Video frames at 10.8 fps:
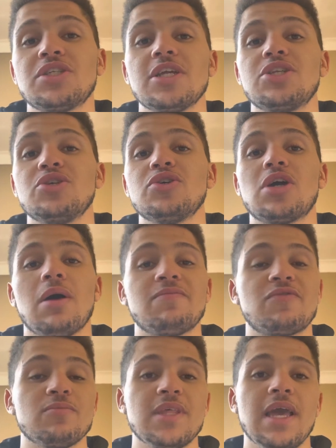They do come
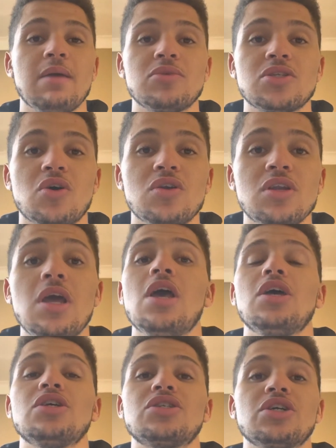from the Amazon,
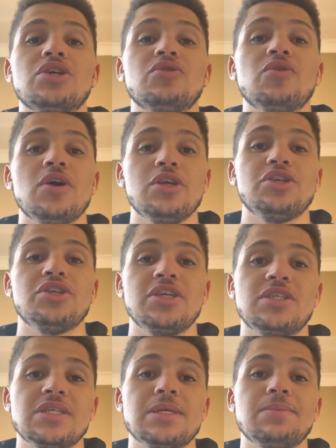so you need
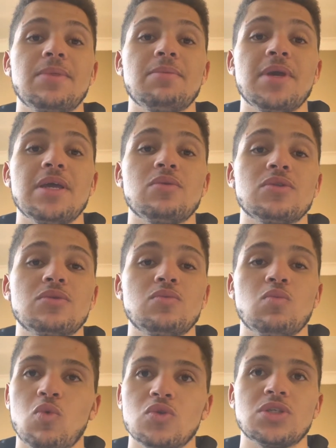to keep them in
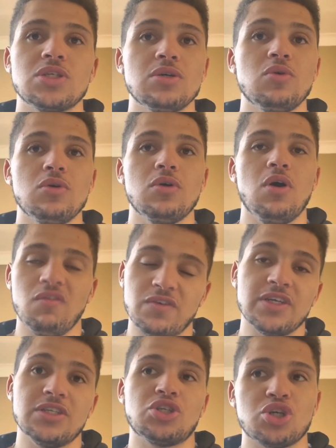water of
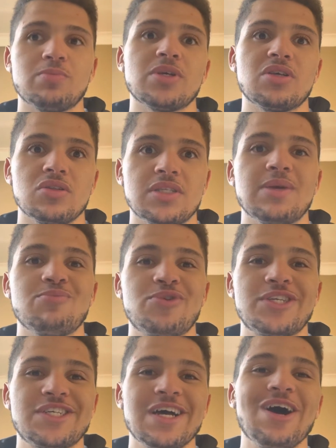a tropical
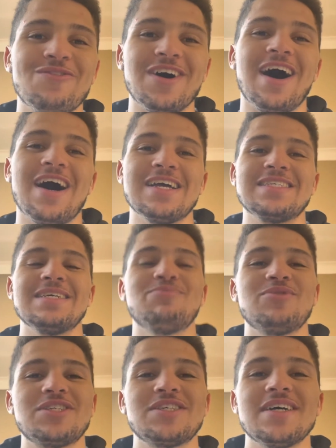temperature, of a higher
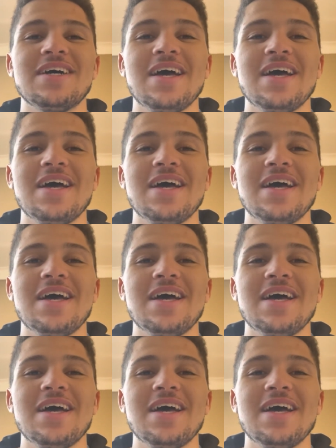temperature.